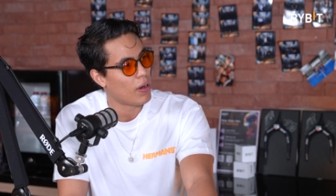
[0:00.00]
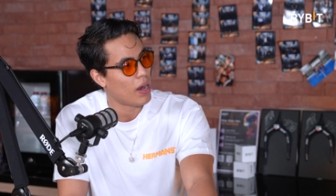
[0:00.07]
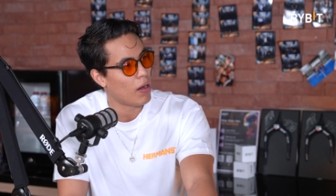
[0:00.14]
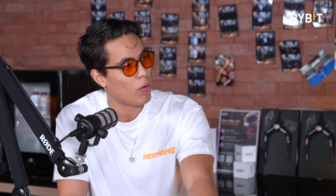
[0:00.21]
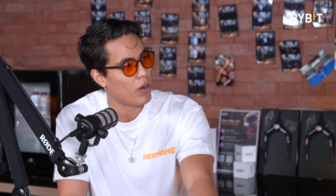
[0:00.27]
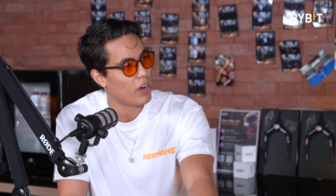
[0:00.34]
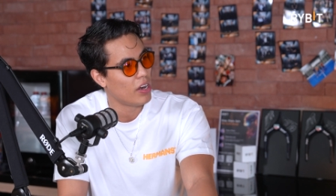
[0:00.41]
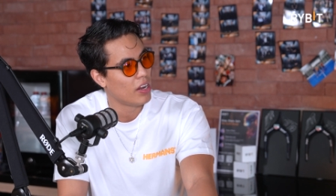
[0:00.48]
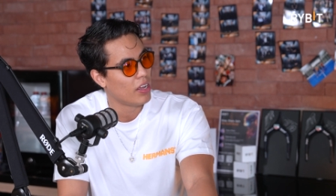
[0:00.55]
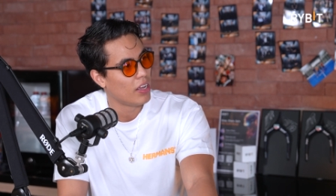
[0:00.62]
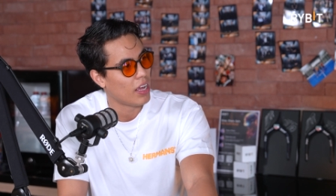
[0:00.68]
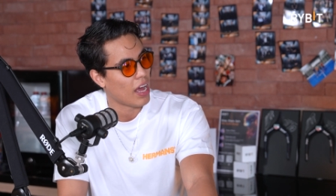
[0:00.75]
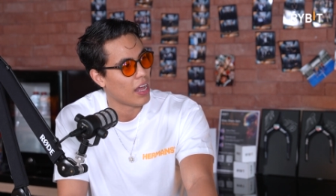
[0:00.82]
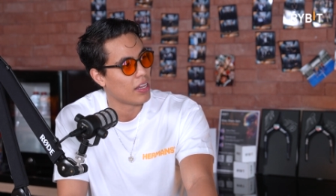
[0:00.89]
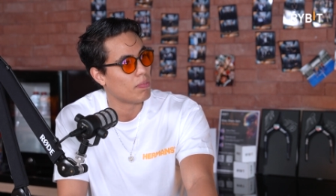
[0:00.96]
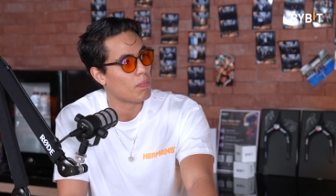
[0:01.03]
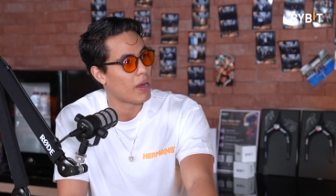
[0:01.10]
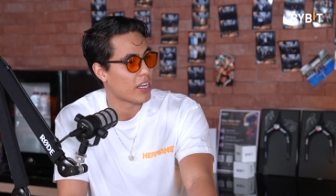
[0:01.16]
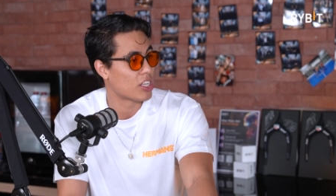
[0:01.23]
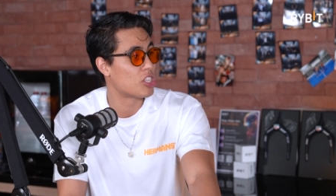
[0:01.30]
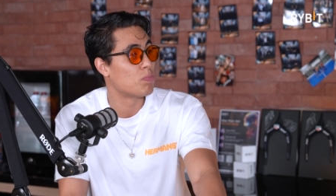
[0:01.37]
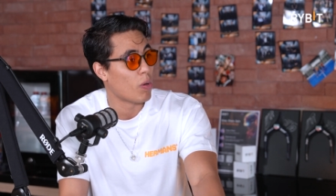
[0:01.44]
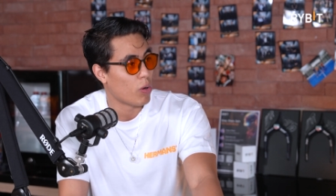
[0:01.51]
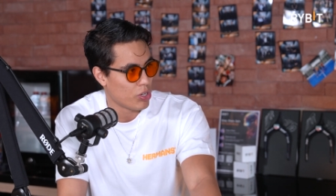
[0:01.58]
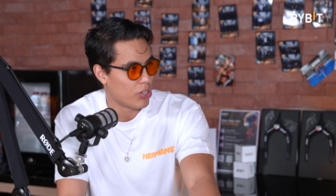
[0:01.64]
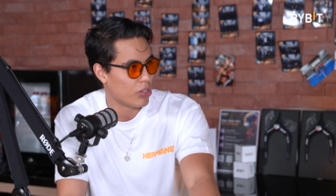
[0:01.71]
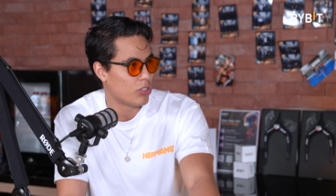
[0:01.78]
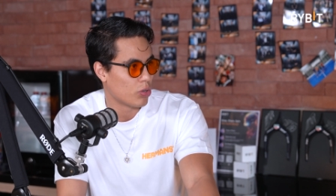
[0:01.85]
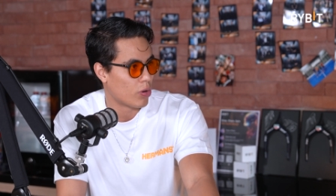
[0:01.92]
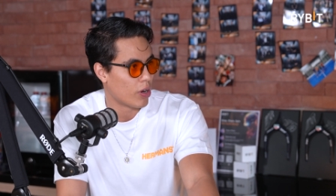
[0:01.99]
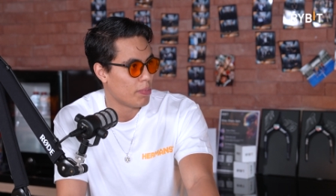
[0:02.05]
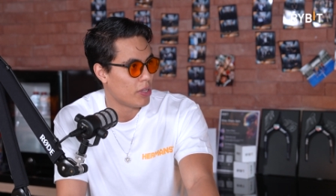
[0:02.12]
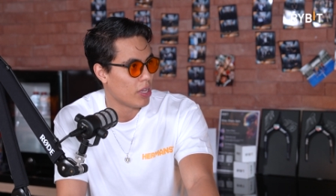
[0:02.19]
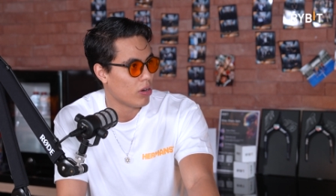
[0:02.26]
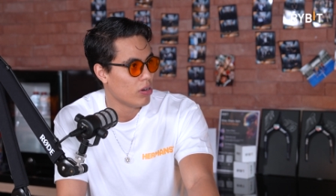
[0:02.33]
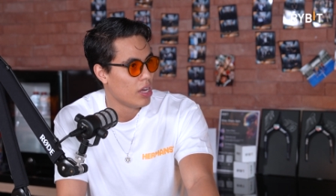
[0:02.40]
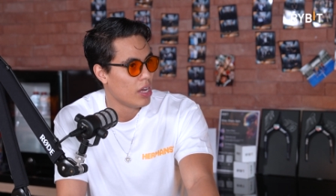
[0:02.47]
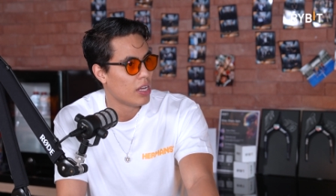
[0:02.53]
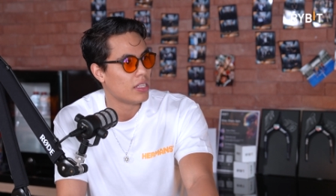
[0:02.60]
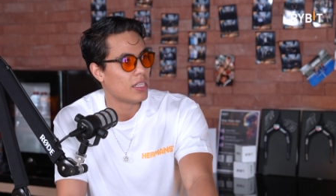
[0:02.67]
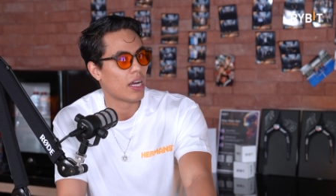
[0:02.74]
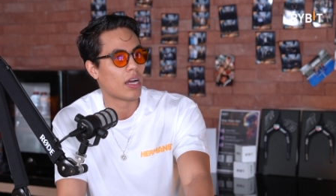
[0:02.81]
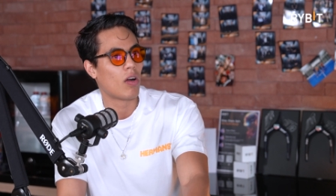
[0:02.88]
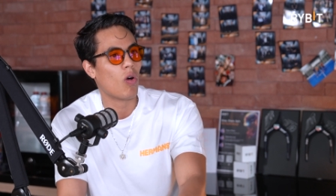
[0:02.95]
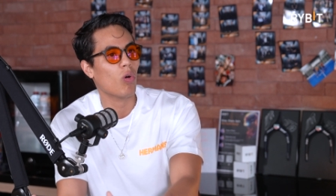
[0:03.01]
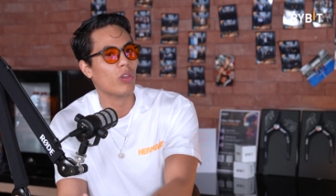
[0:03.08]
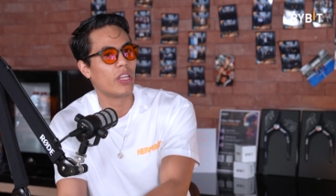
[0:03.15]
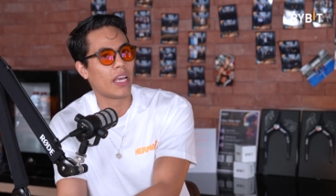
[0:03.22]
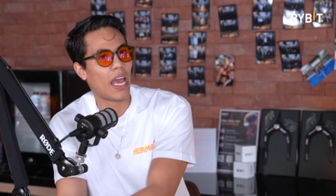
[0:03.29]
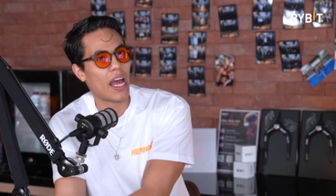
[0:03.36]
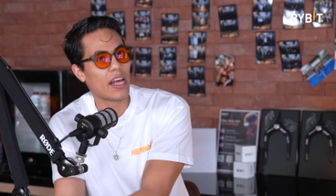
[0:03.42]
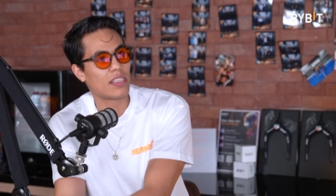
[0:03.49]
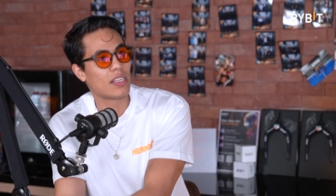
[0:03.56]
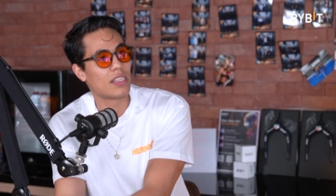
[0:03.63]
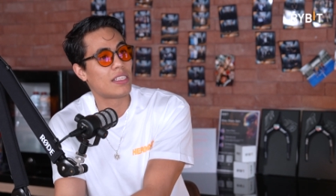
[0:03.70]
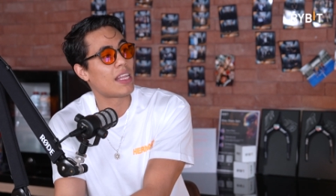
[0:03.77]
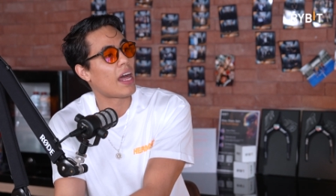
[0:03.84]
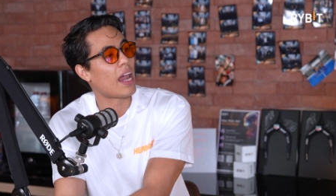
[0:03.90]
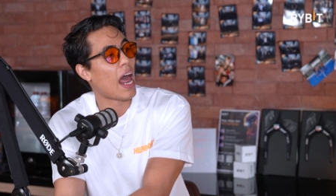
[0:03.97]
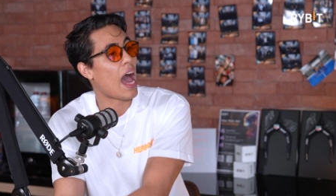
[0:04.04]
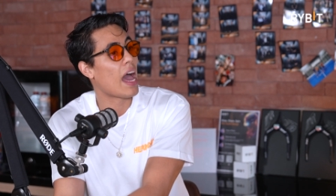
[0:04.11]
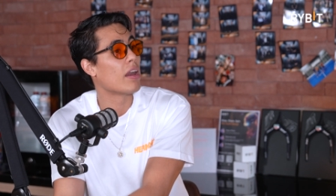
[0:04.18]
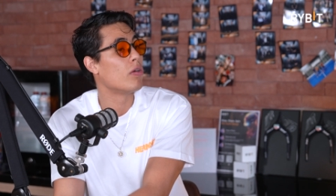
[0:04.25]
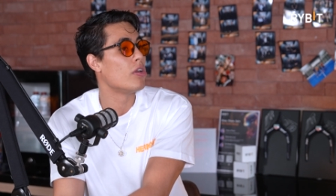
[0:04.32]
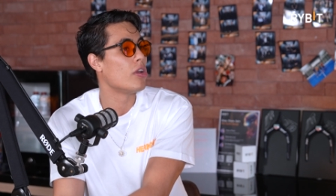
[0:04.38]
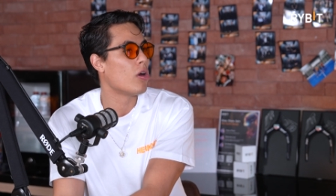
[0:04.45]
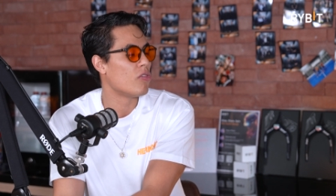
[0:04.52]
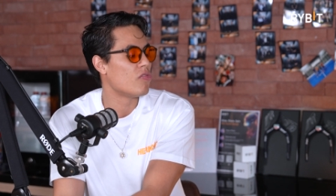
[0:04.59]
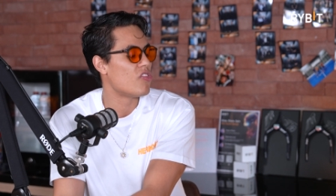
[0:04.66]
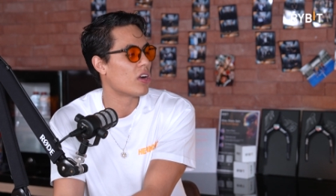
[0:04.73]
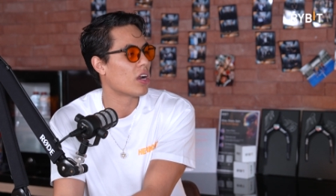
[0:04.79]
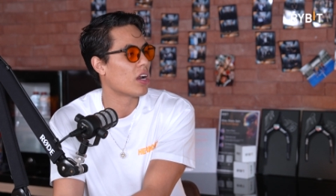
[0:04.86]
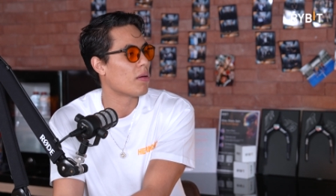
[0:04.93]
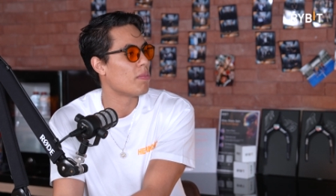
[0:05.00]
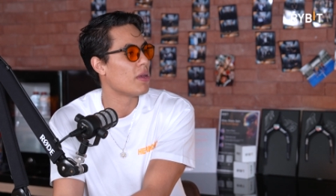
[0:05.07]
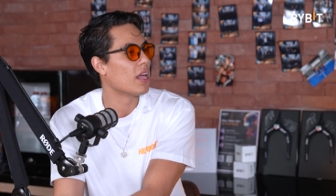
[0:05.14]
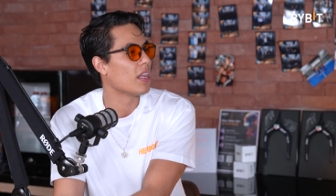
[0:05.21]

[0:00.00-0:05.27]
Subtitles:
power and my exposure to crypto than holding assets that I don't know if they're gonna be